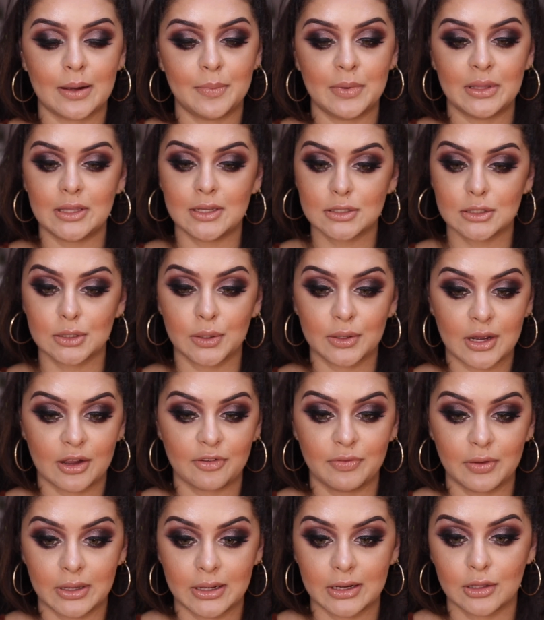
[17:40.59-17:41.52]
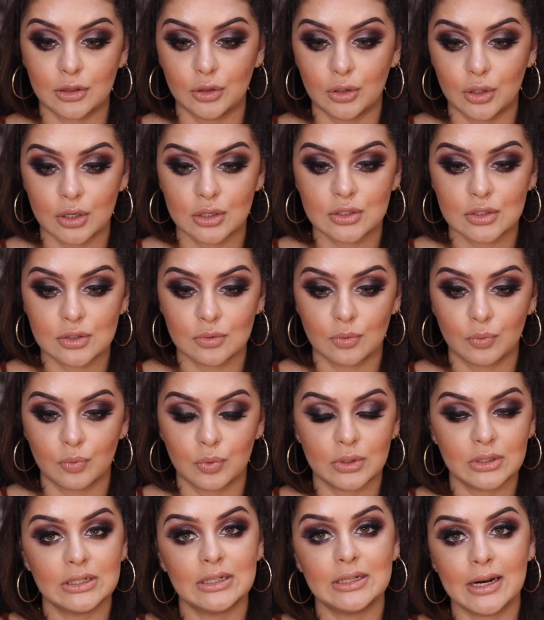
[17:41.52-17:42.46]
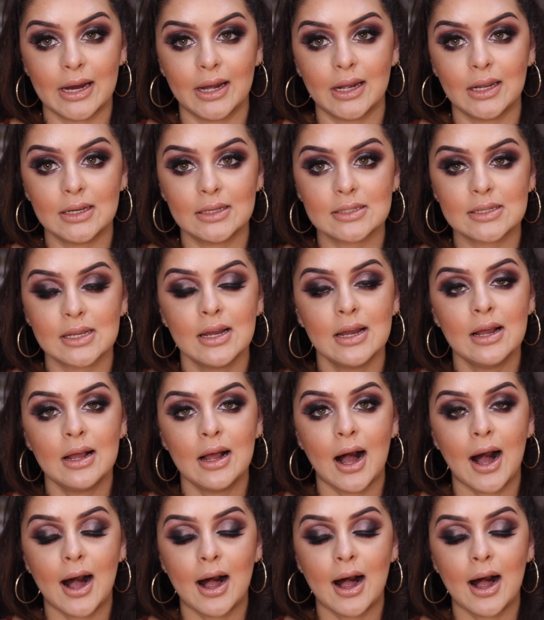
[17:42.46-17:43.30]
I mean, this look, I feel like, looks really nice.